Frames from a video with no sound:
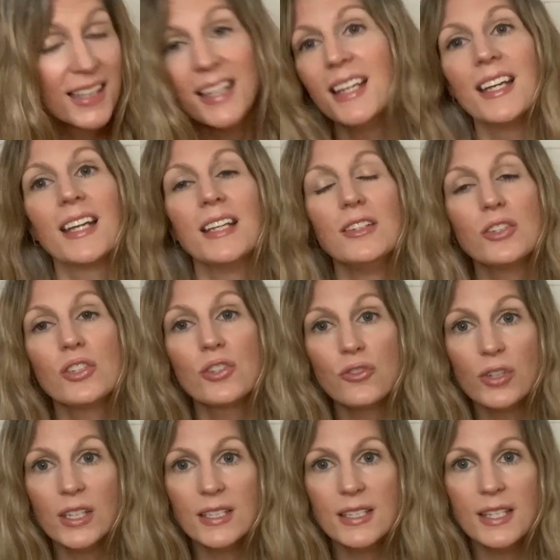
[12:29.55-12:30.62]
It
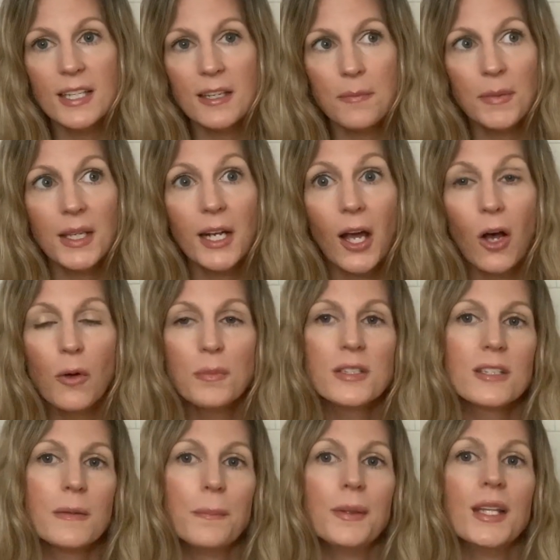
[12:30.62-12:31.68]
constricts them, it helps
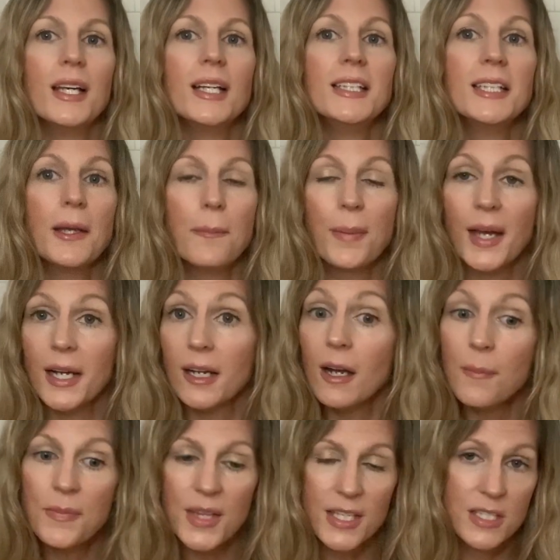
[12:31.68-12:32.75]
the blood get back
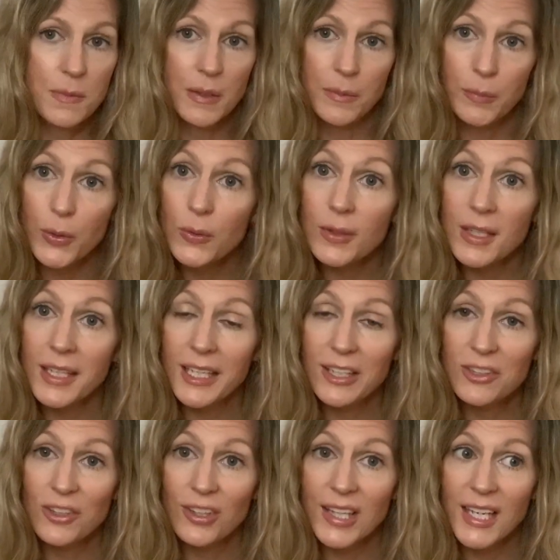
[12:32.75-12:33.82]
up that's been pooling in
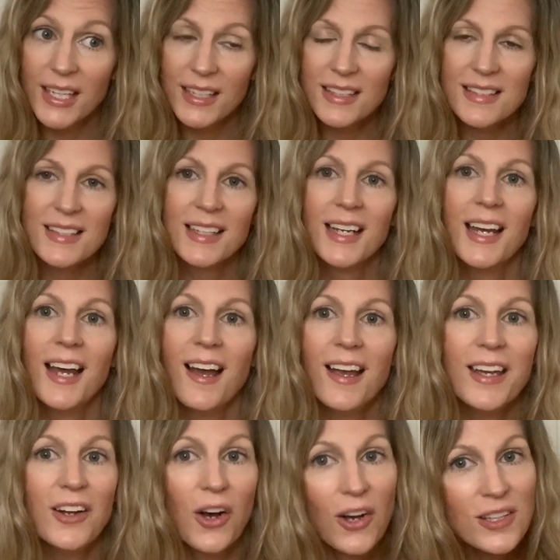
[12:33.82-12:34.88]
your legs.
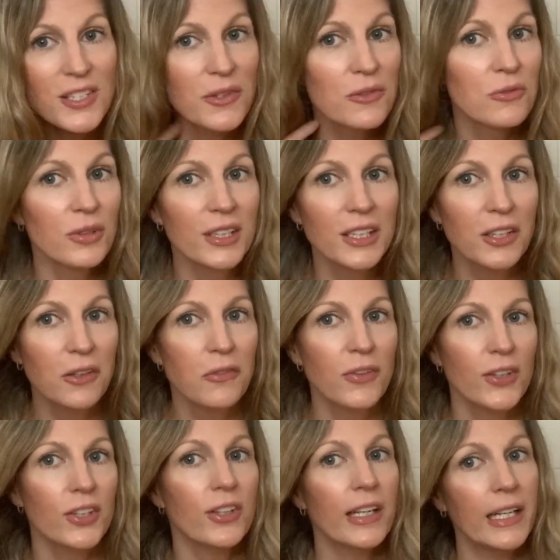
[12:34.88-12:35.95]
It also is really good for
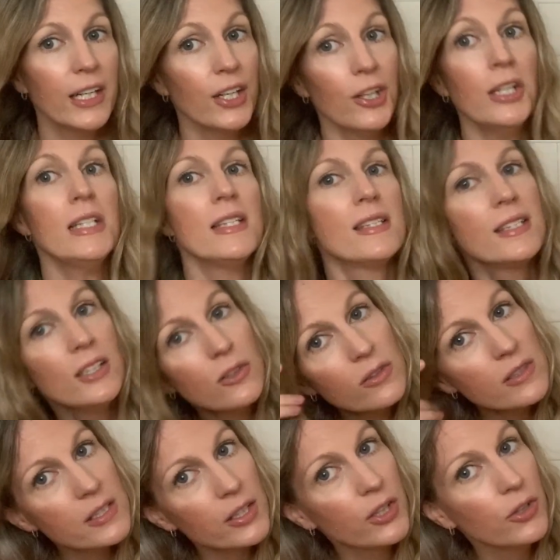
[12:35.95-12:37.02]
your hair. It
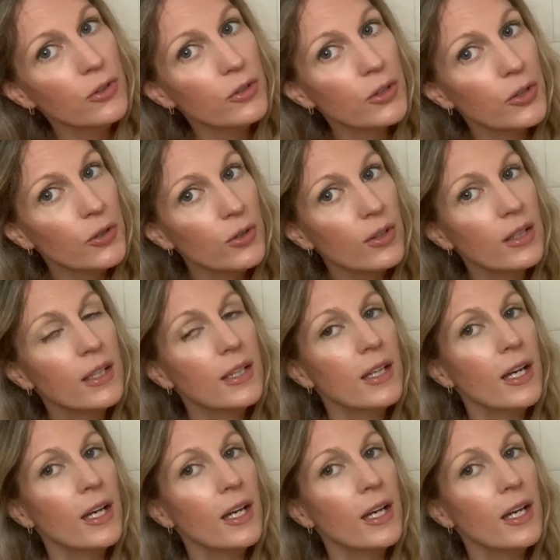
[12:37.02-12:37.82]
seals the cuticle.